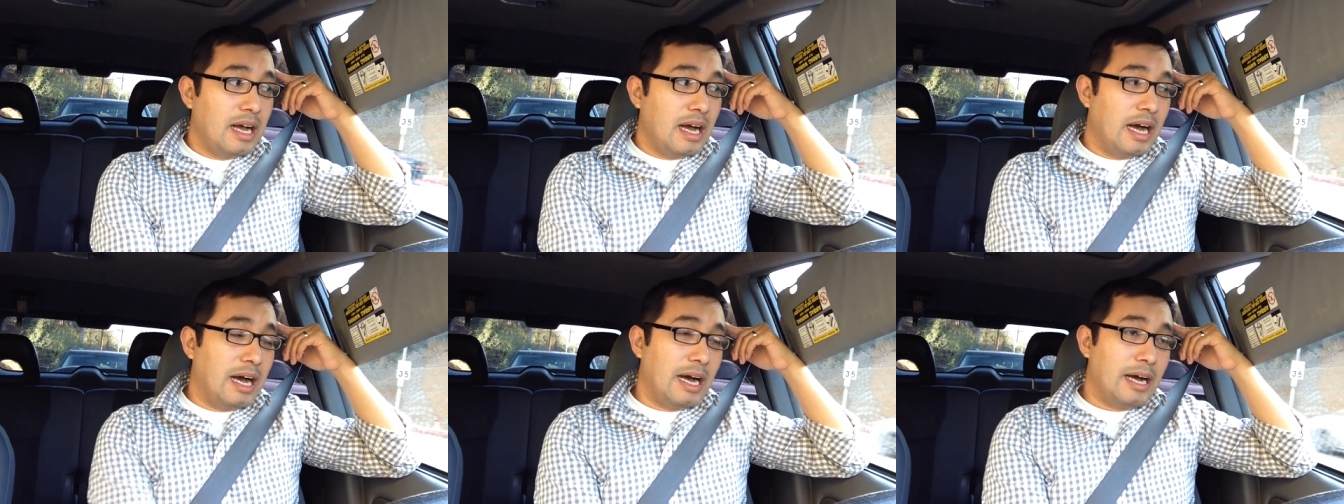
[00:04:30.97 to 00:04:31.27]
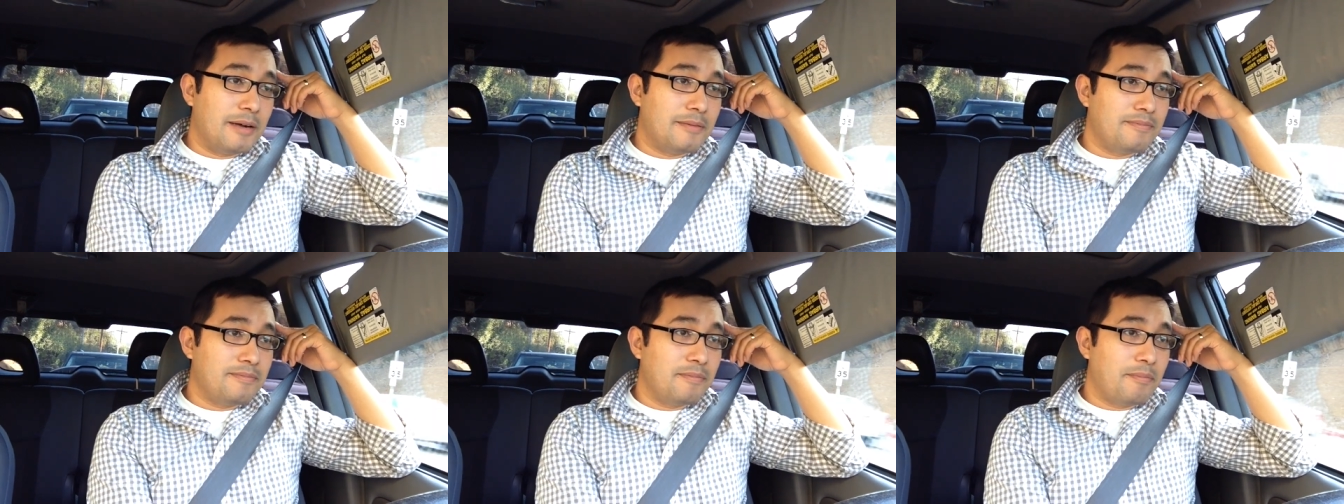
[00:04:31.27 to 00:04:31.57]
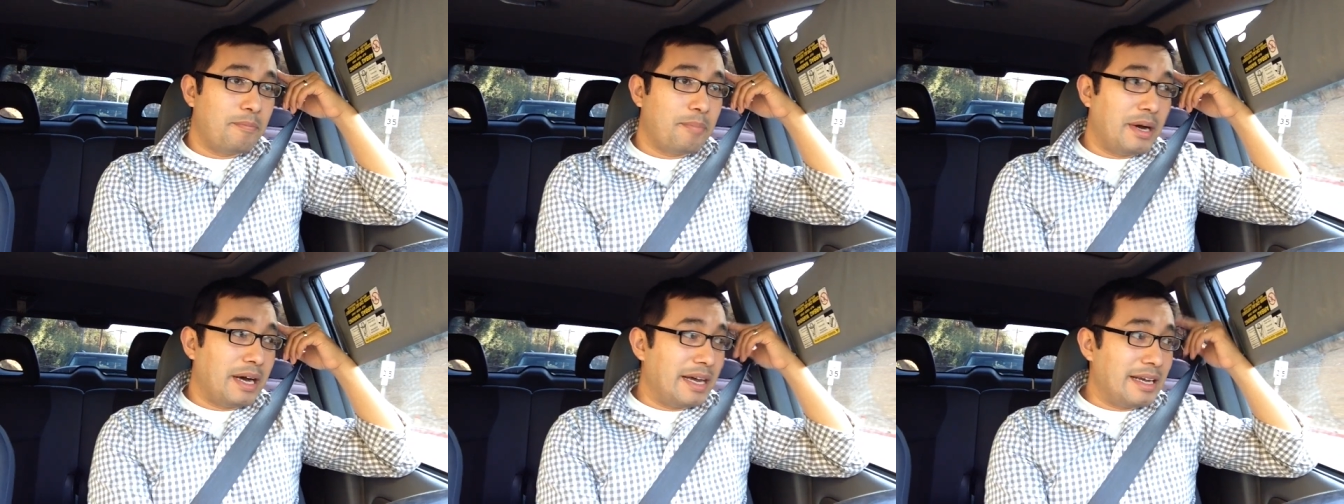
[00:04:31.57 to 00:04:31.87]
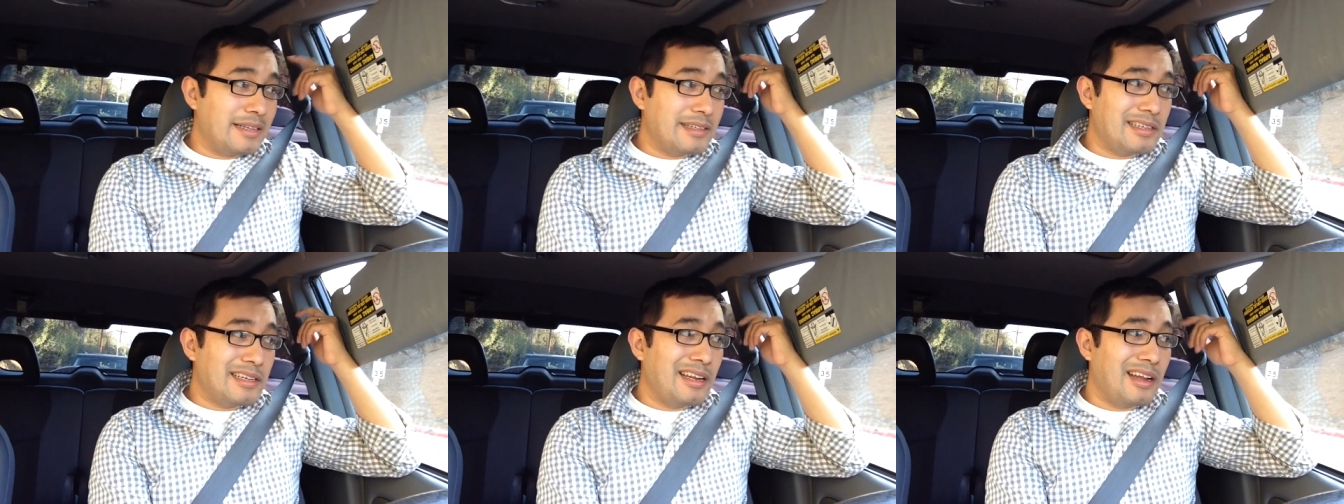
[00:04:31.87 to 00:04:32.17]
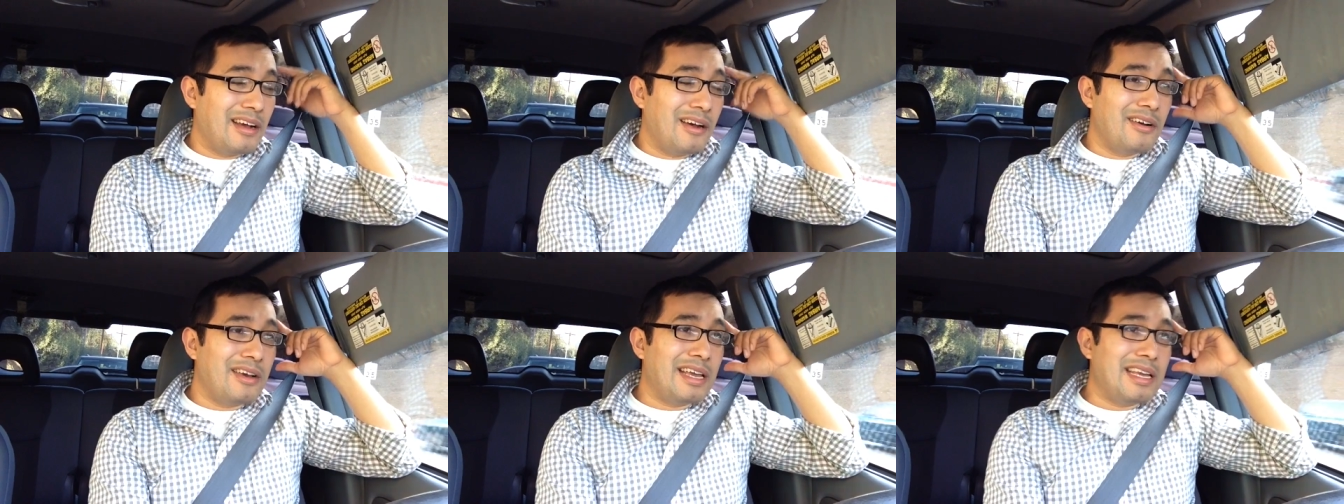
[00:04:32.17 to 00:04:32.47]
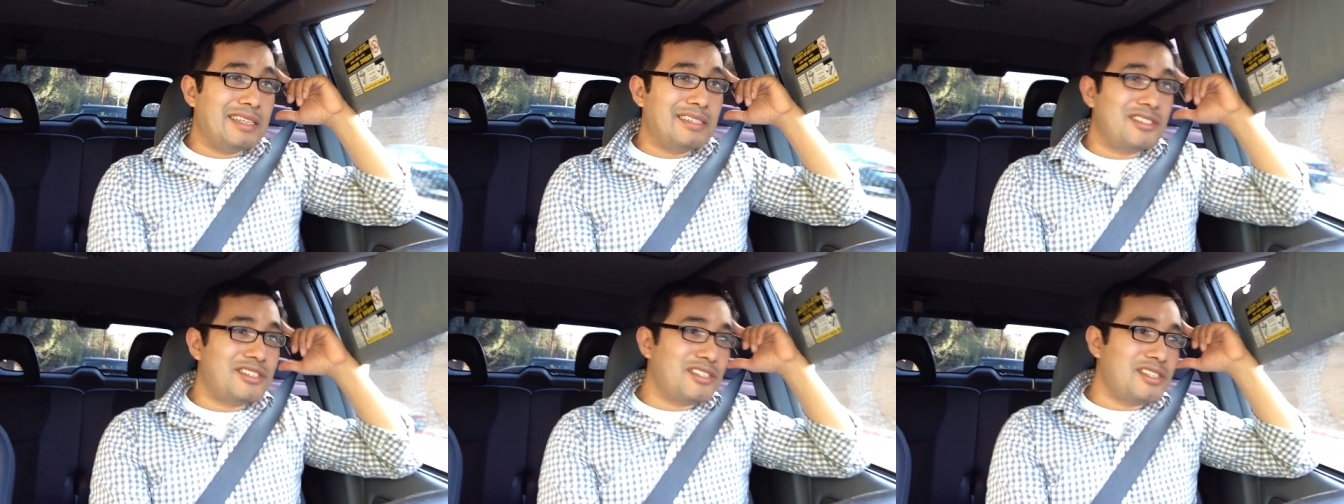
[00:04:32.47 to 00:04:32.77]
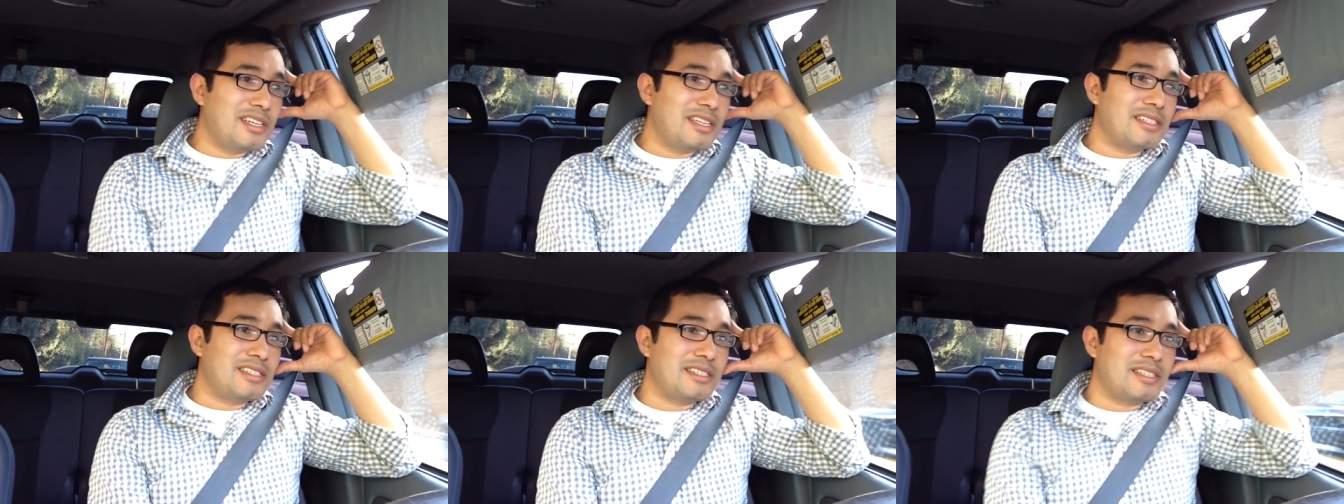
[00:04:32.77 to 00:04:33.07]
Um, but you know, it's
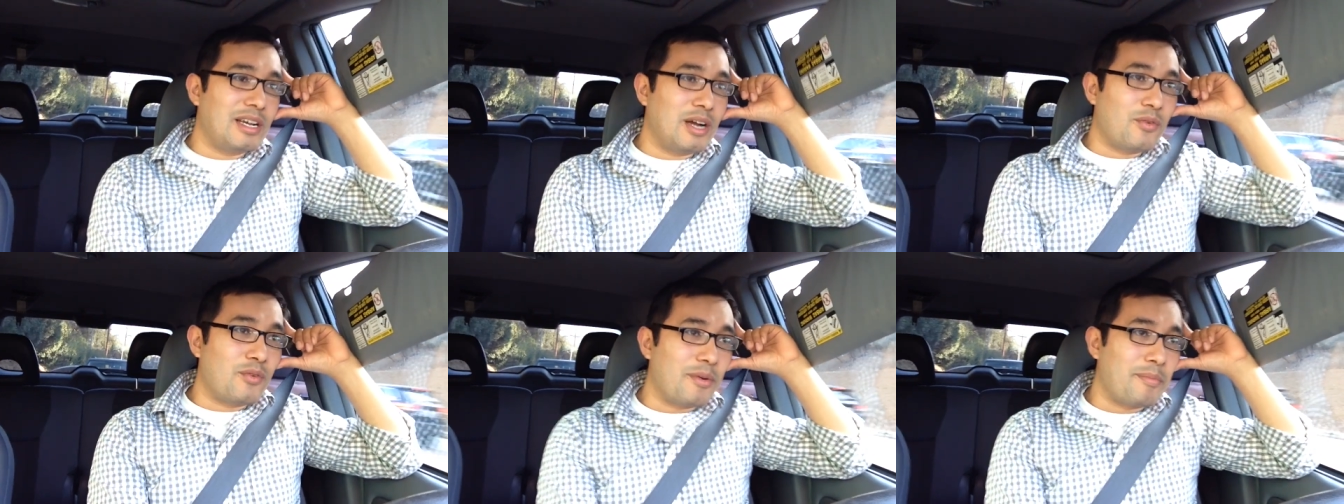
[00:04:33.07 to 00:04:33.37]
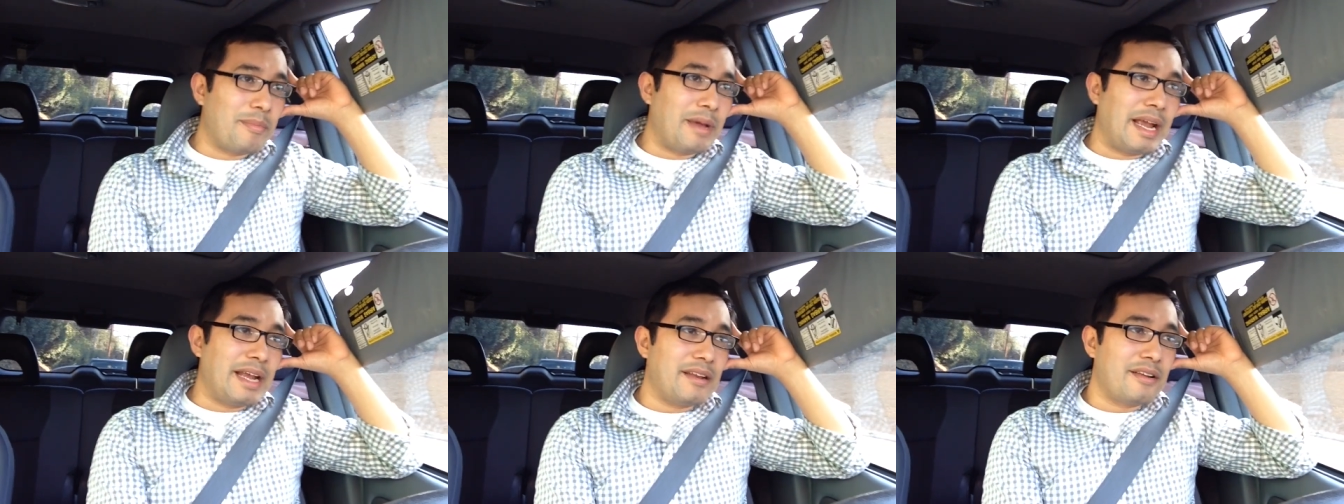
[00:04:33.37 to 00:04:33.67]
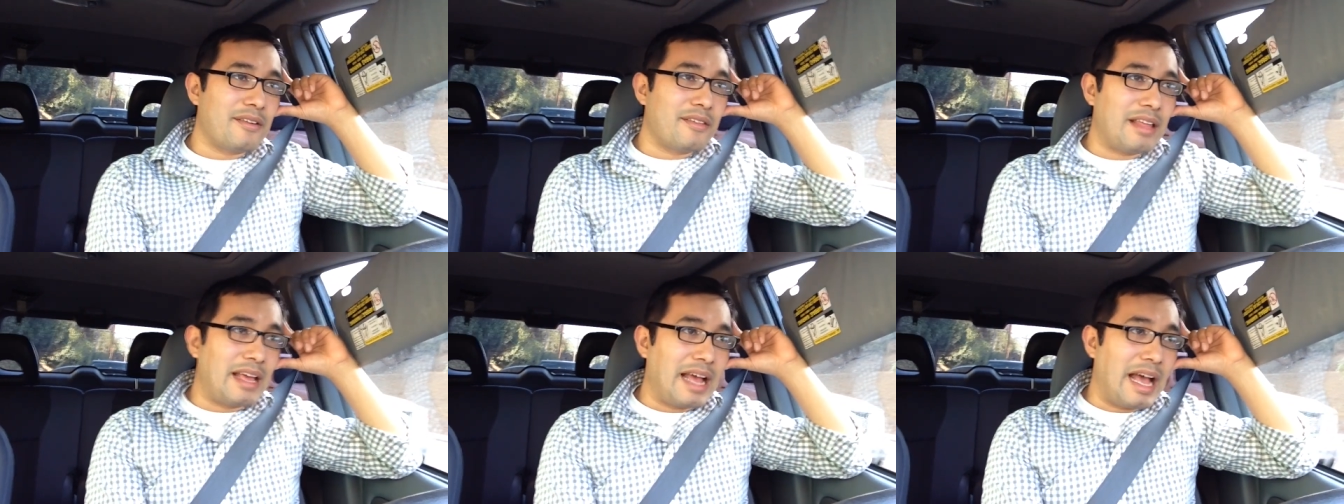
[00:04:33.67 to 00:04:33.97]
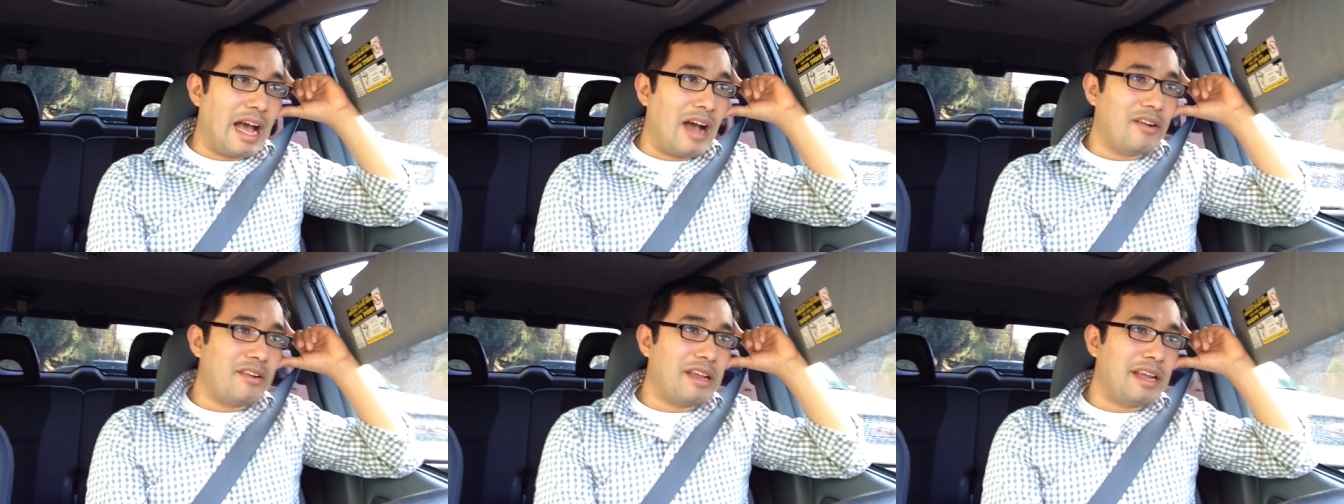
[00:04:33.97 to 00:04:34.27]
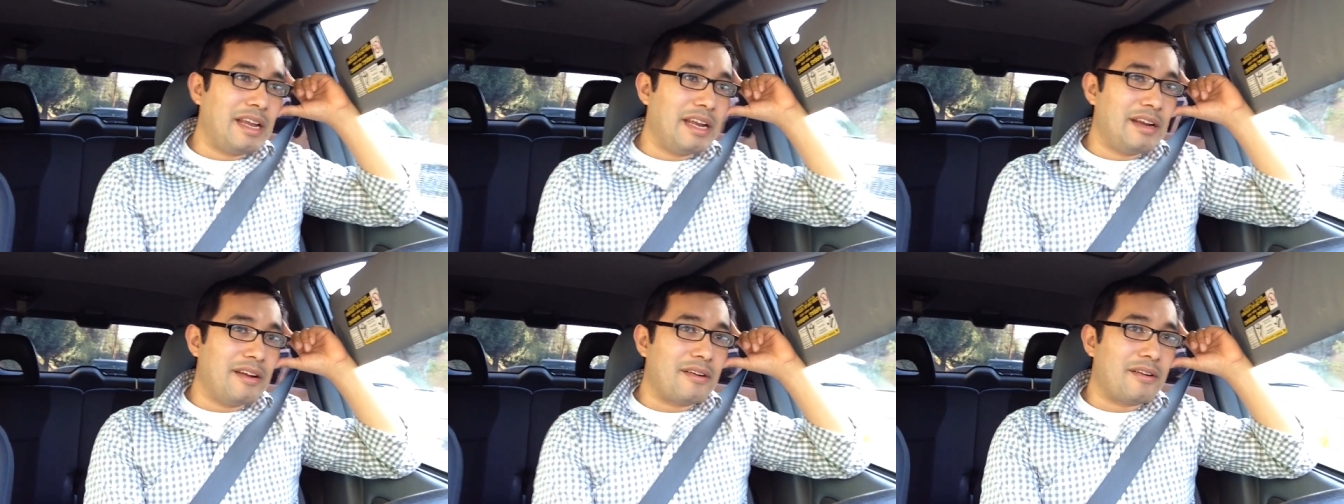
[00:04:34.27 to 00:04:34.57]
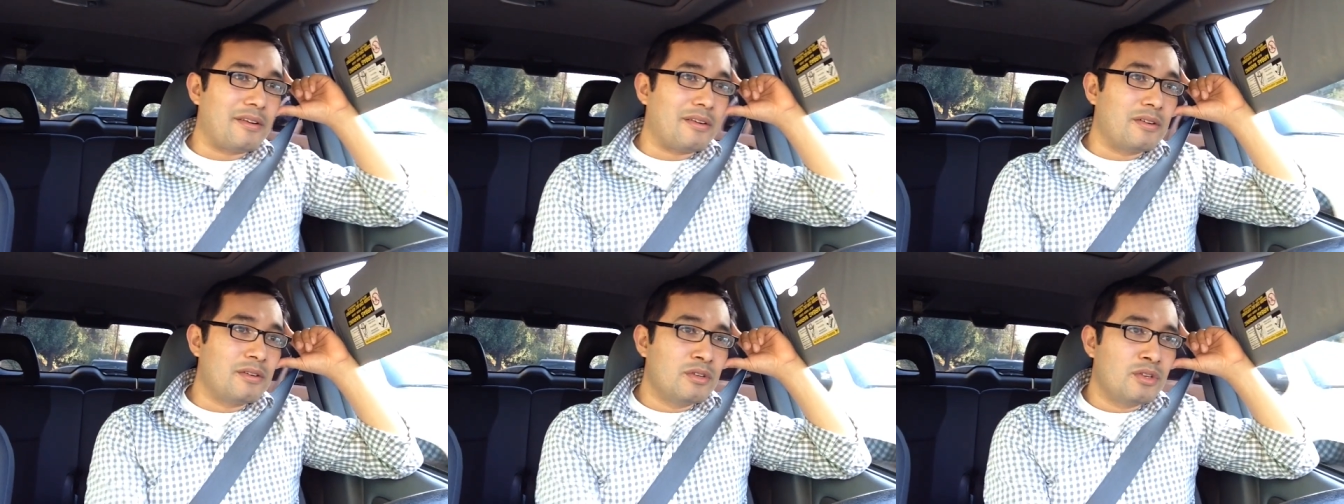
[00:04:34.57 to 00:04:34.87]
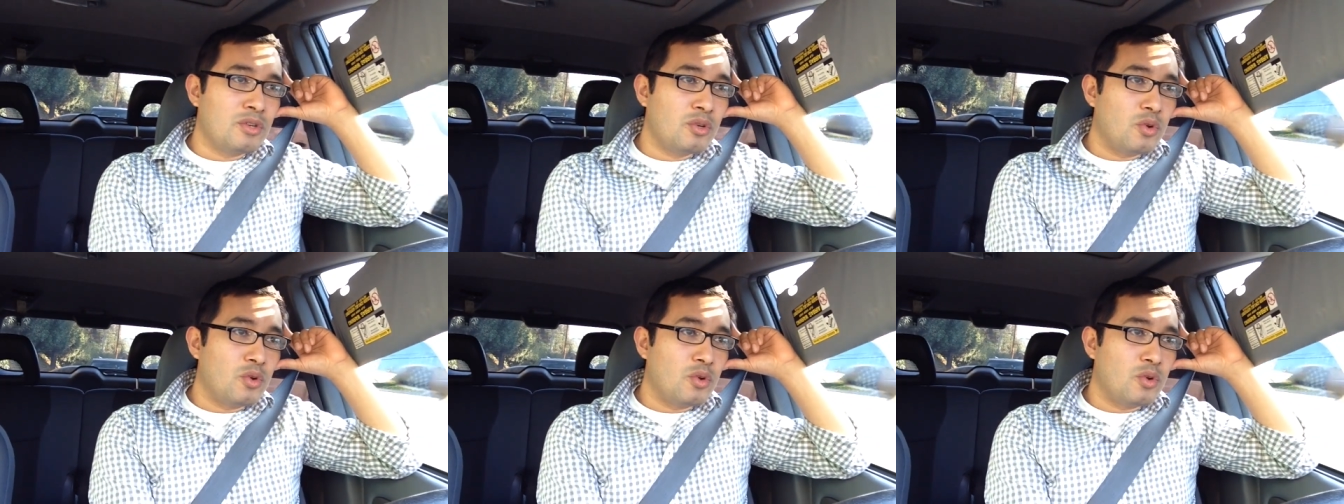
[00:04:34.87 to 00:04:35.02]
just a reminder that out here,